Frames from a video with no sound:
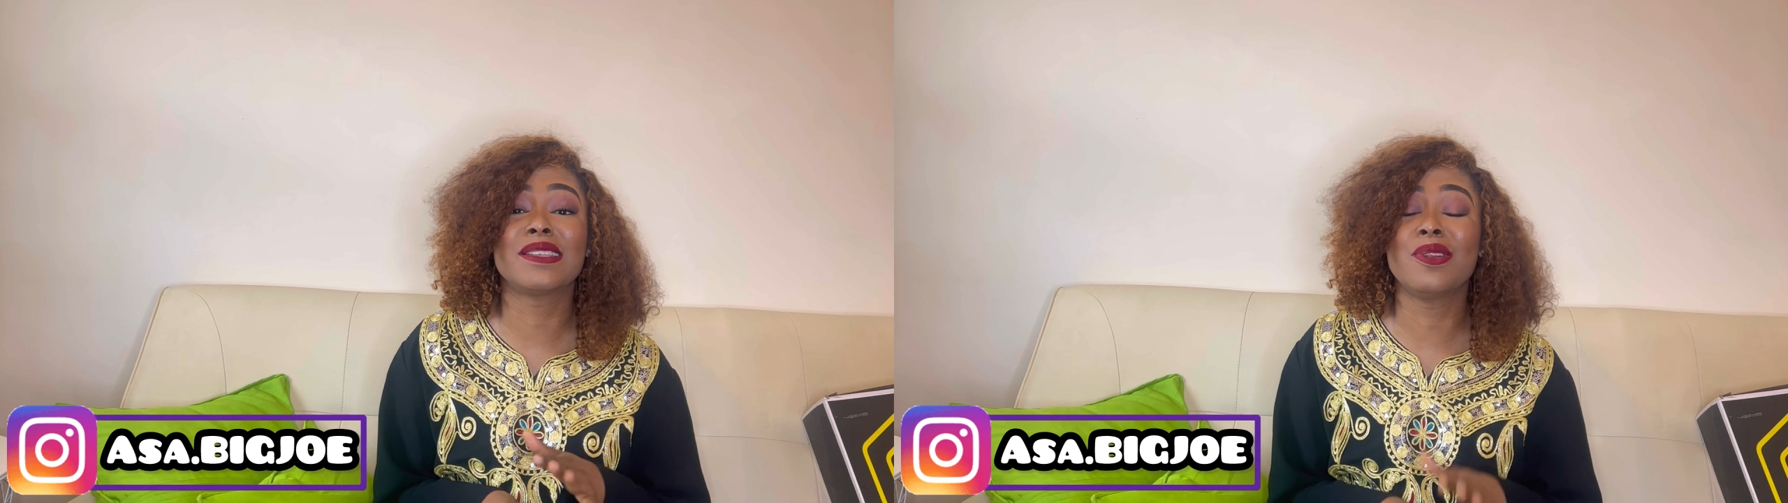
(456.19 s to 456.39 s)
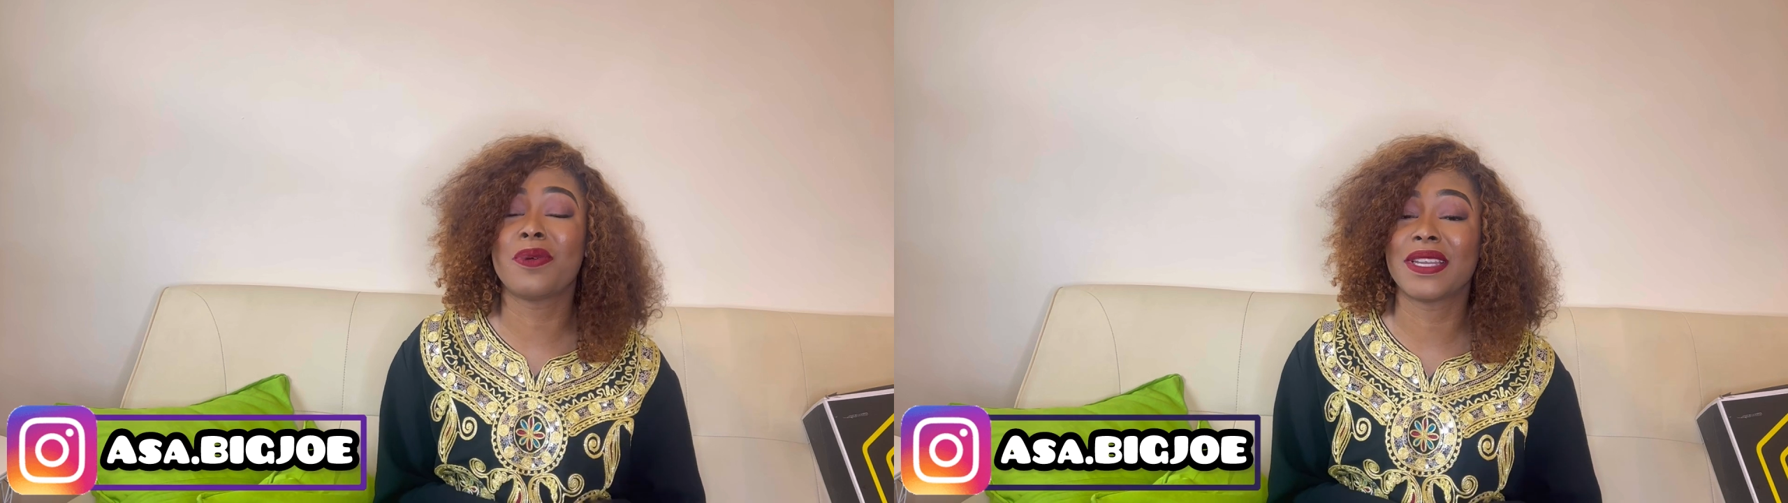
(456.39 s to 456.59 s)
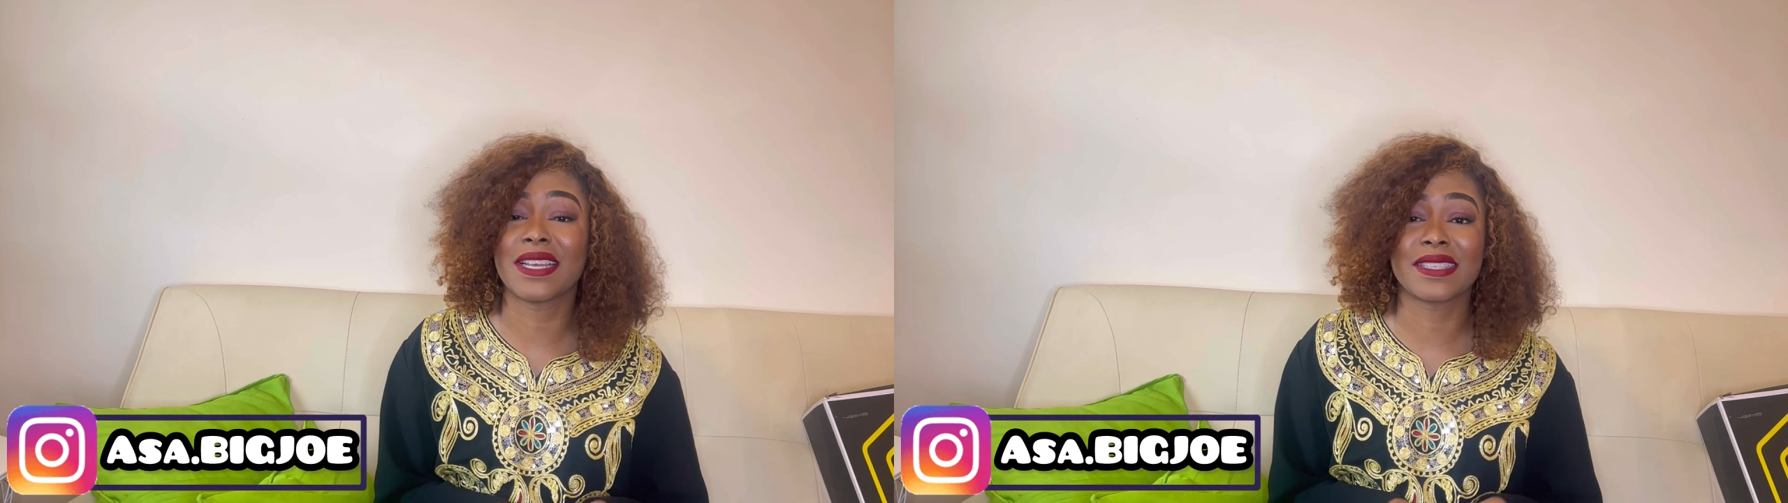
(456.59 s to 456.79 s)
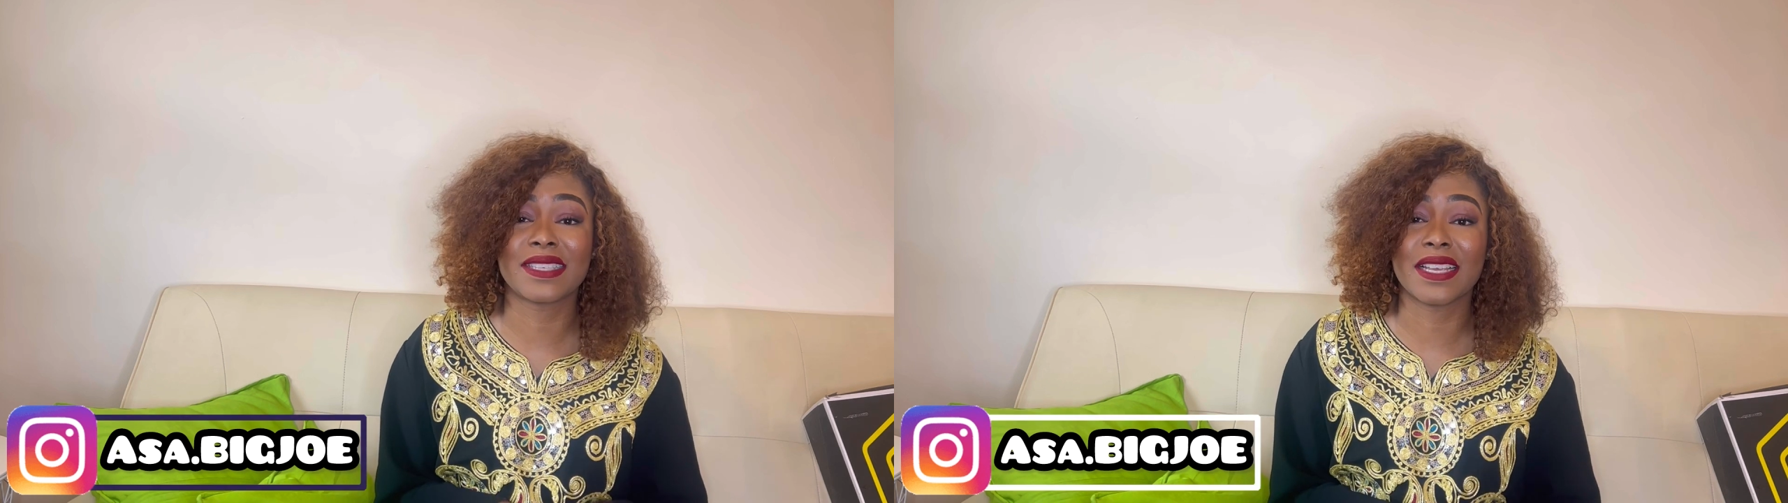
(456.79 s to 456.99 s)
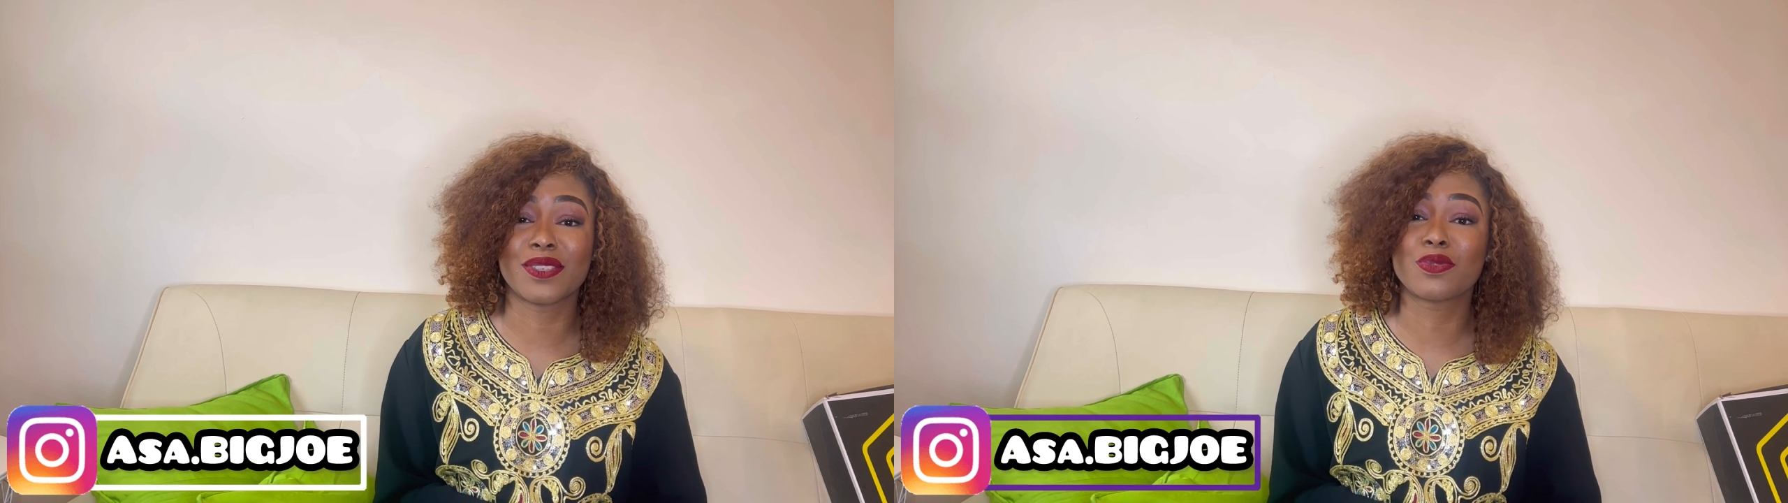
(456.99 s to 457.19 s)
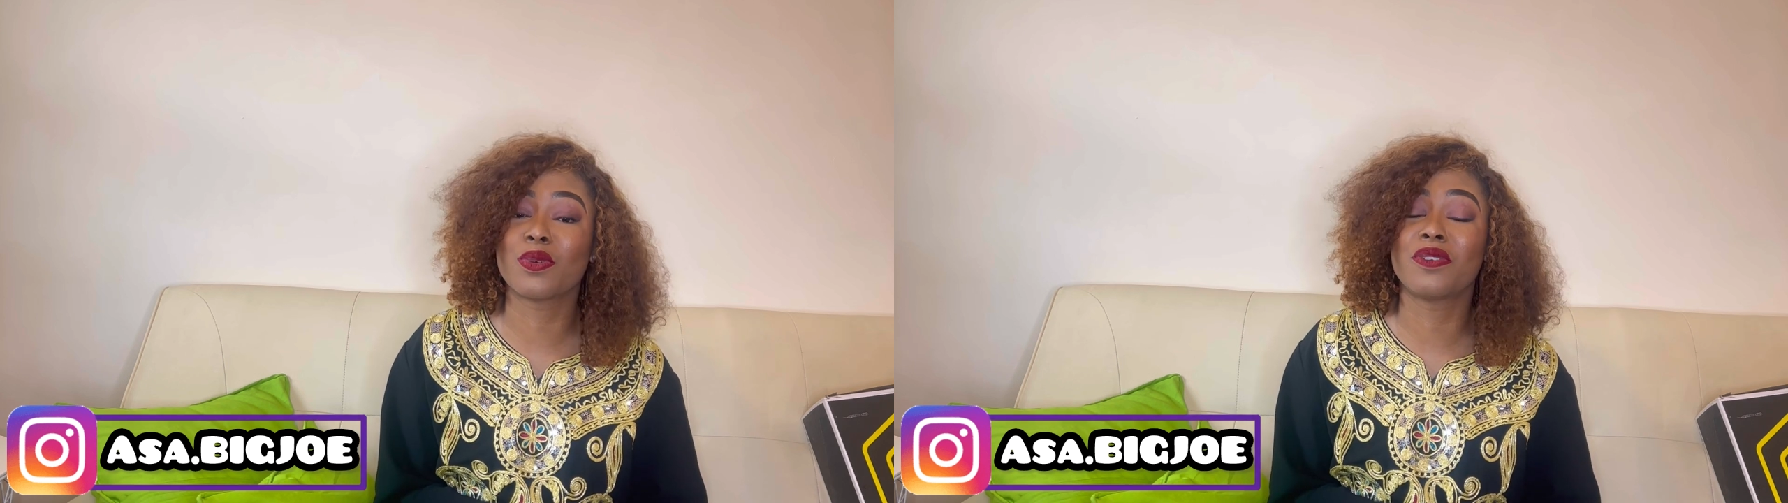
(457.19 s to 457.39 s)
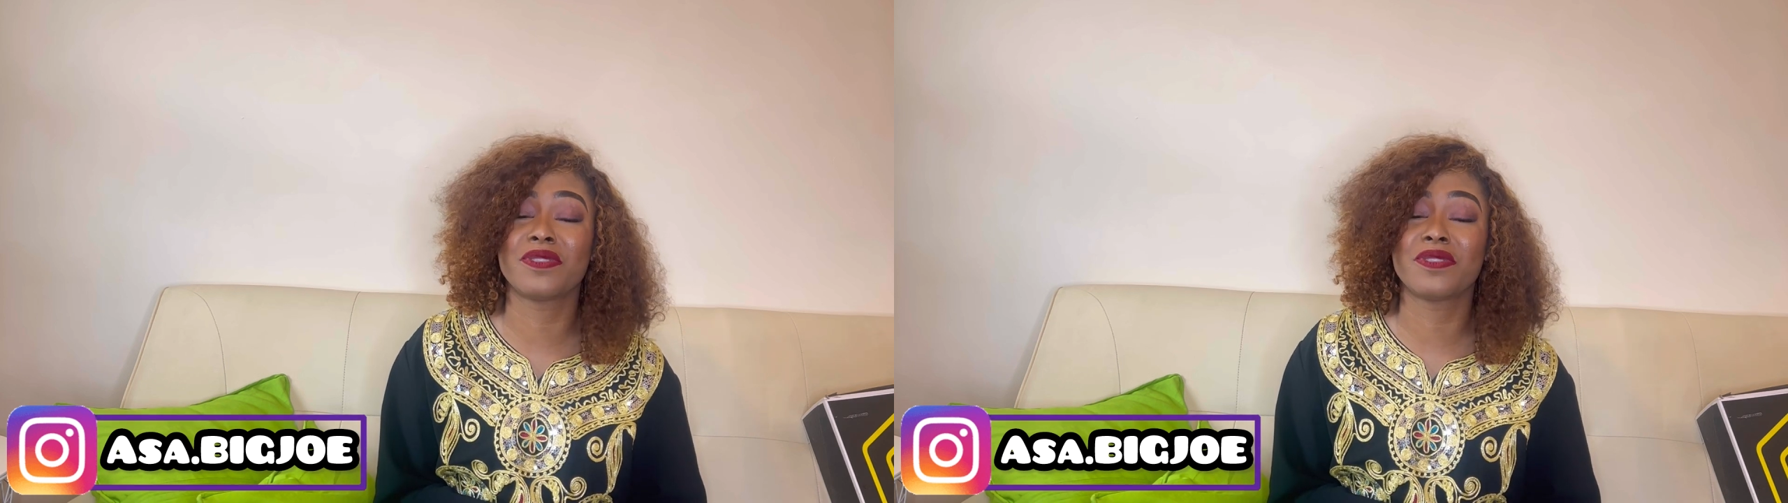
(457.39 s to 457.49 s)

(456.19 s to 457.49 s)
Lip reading: lower than size 12,